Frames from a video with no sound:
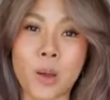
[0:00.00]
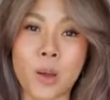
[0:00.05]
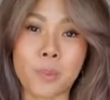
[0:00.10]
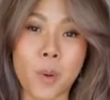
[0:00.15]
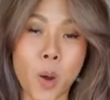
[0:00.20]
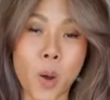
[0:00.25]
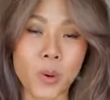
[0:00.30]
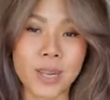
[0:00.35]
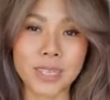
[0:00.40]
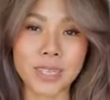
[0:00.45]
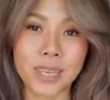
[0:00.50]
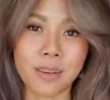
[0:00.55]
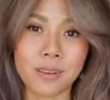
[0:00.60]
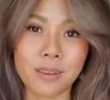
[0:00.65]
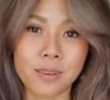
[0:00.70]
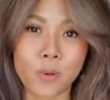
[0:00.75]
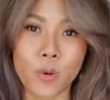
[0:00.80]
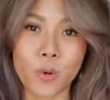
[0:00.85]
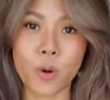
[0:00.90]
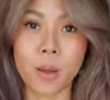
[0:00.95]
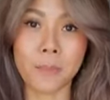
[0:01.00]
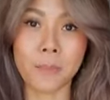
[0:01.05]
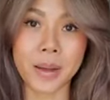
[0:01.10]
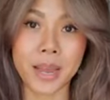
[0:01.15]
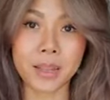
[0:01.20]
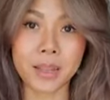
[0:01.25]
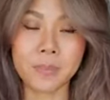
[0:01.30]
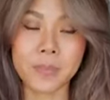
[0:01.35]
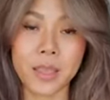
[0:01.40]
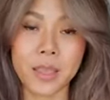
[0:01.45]
a ponytail or a
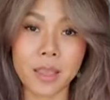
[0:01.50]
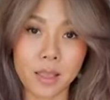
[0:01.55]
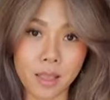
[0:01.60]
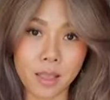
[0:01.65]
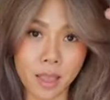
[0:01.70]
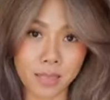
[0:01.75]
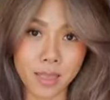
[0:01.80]
bun. And